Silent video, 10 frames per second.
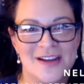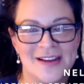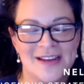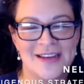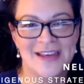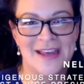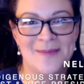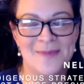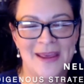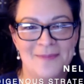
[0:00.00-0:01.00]
I
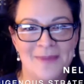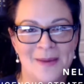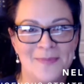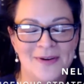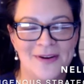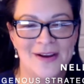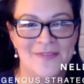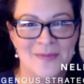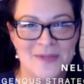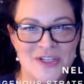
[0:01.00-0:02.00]
am a member
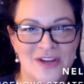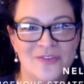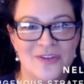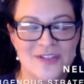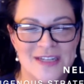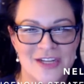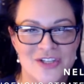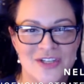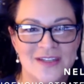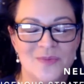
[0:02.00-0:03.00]
of the Michel First
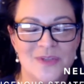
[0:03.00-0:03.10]
Nation,